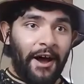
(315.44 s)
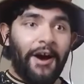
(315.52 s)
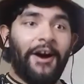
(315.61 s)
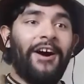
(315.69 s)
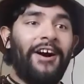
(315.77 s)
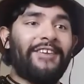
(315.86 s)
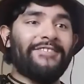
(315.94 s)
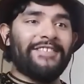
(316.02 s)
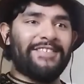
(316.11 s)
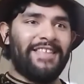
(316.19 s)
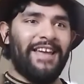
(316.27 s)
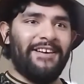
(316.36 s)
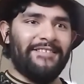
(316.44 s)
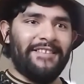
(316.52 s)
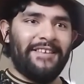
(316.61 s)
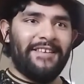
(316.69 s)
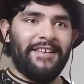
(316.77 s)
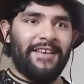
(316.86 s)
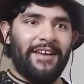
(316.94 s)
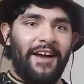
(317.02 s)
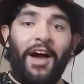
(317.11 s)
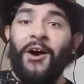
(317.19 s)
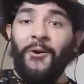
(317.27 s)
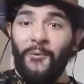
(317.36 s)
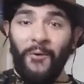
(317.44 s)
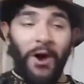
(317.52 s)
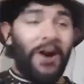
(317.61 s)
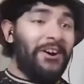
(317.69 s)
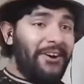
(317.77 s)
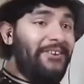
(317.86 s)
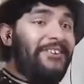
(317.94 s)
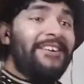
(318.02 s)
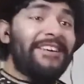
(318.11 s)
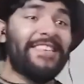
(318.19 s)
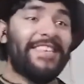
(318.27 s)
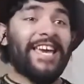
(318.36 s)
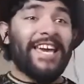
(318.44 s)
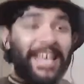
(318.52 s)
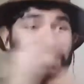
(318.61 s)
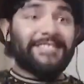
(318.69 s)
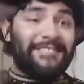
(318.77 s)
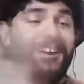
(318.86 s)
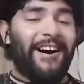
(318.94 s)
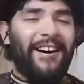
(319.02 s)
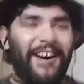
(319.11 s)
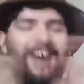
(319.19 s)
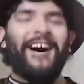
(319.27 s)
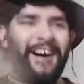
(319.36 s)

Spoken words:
Oh, the sound. Woohoo! Yes! Oh!